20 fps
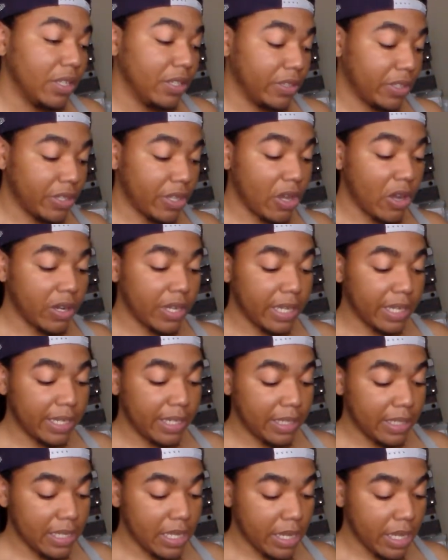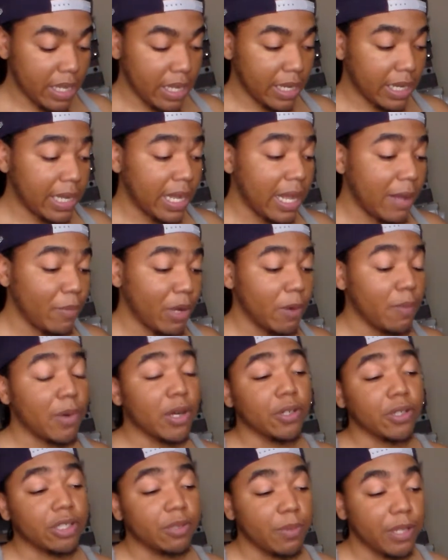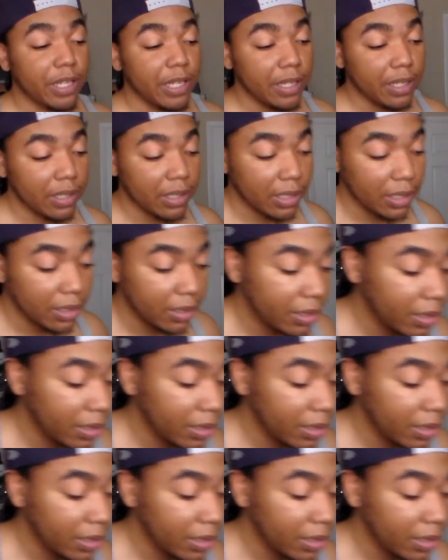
So y'all can uh, cop my merch, man.